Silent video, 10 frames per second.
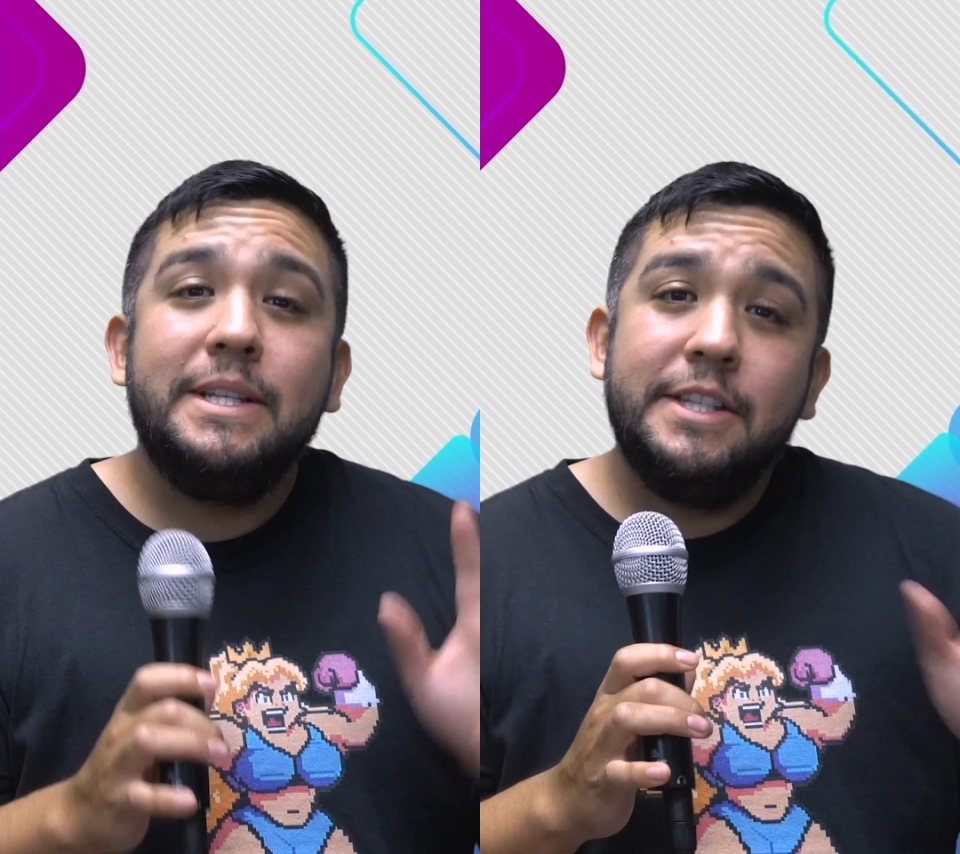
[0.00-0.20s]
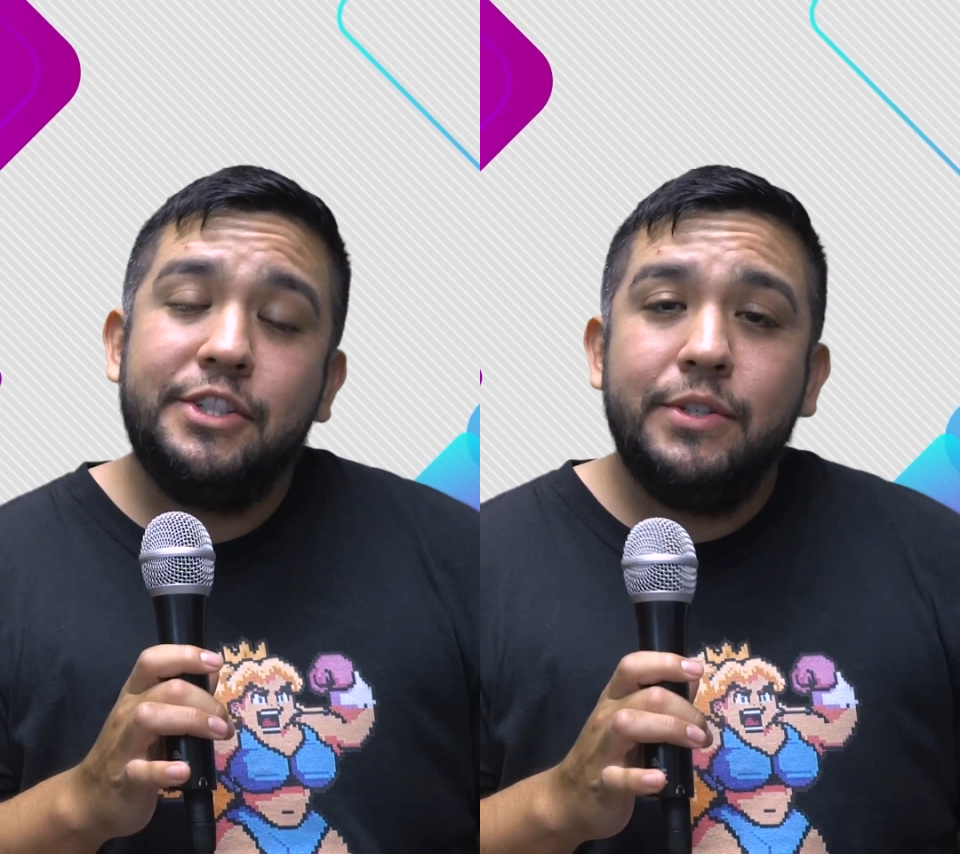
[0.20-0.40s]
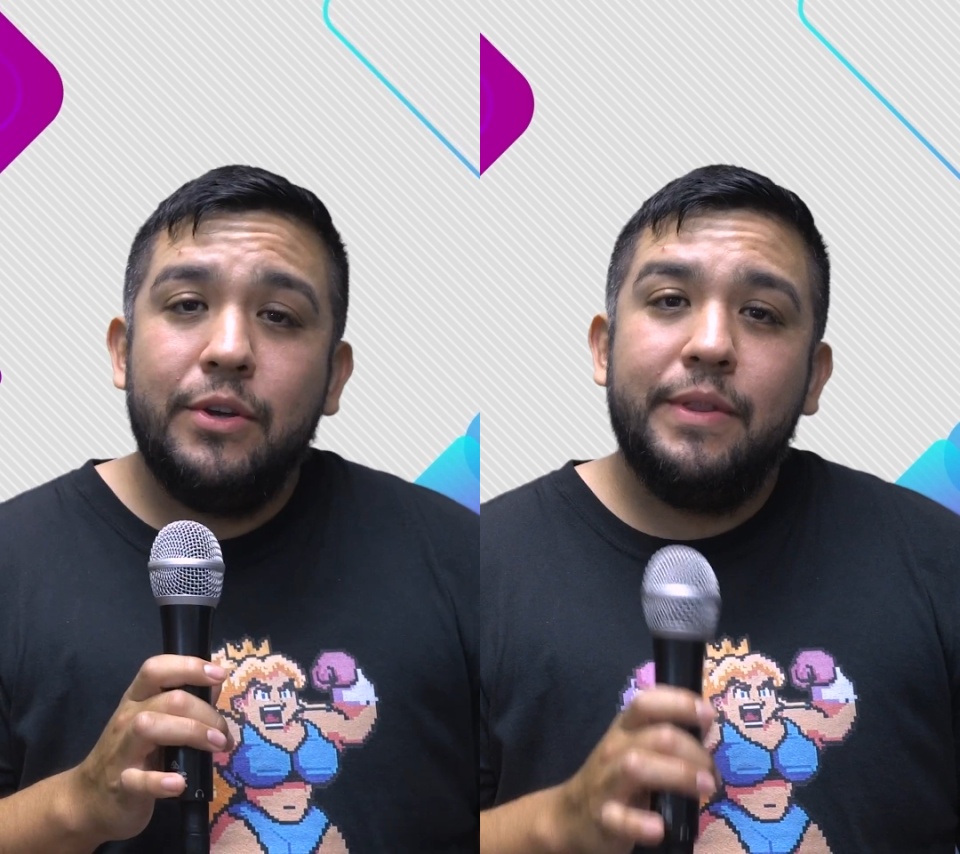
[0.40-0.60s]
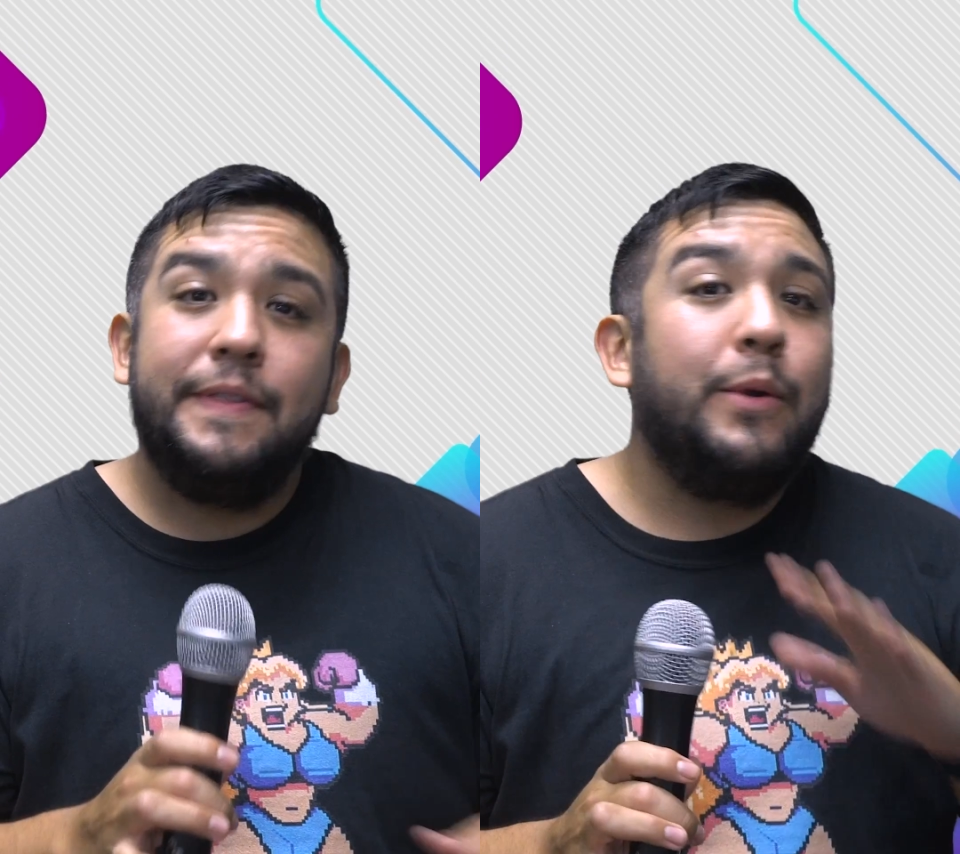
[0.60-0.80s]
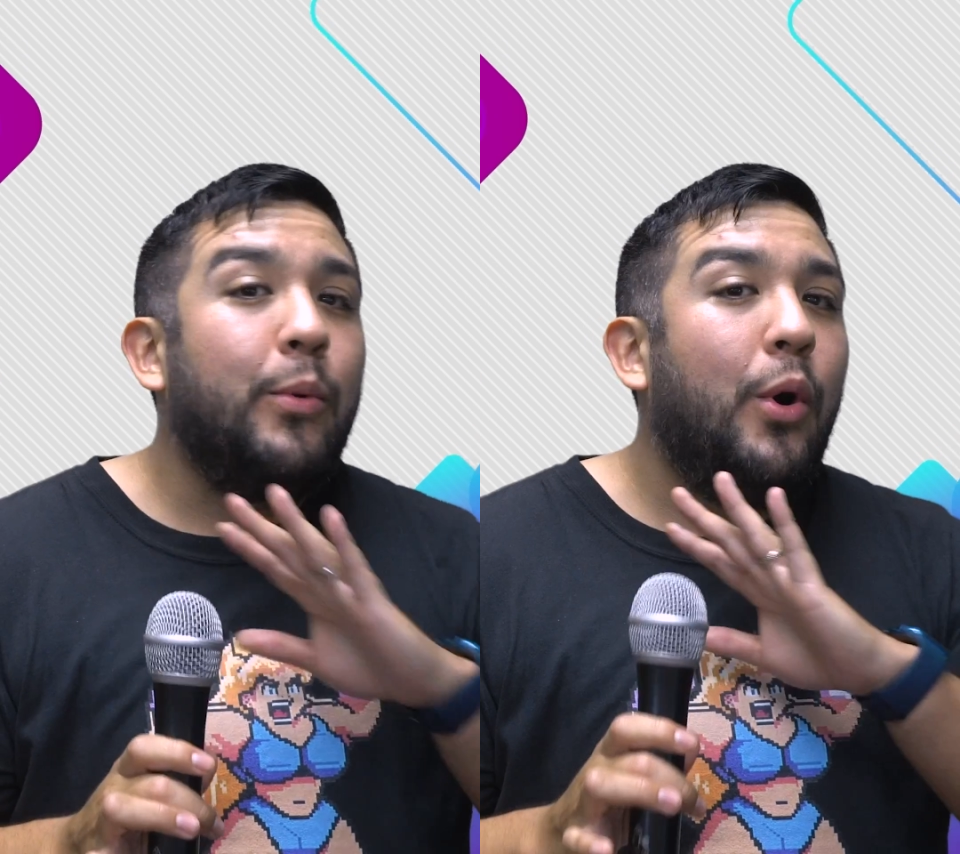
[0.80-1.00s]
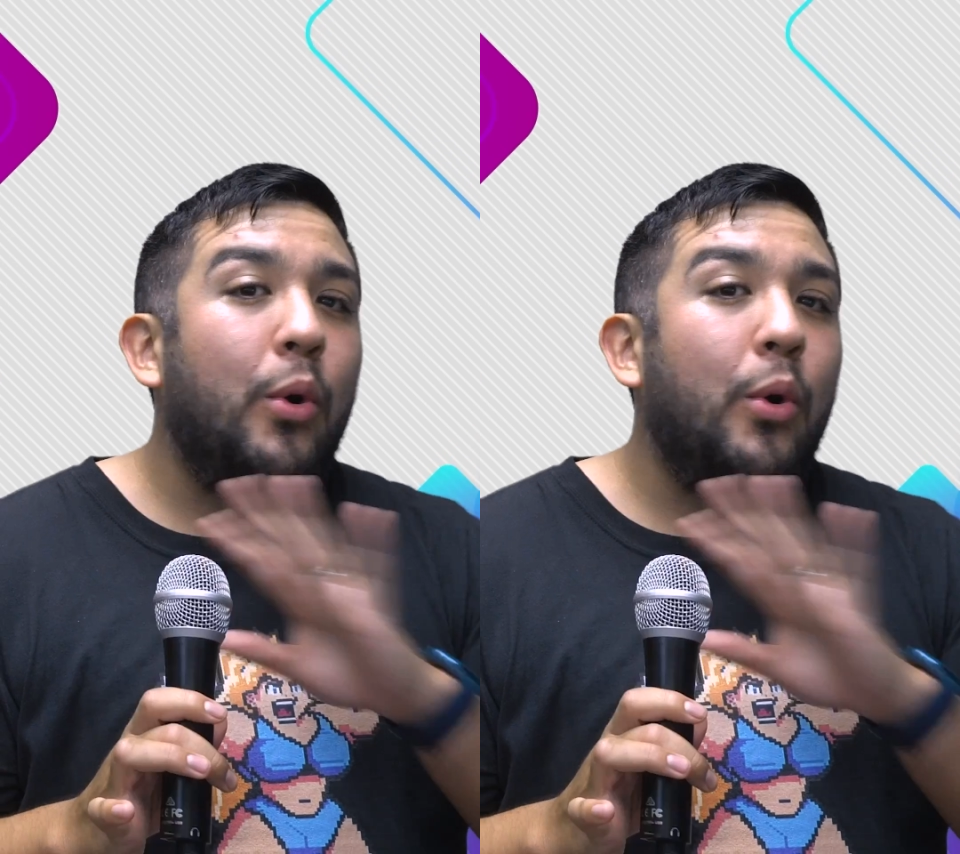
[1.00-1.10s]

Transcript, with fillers: But did you know that there will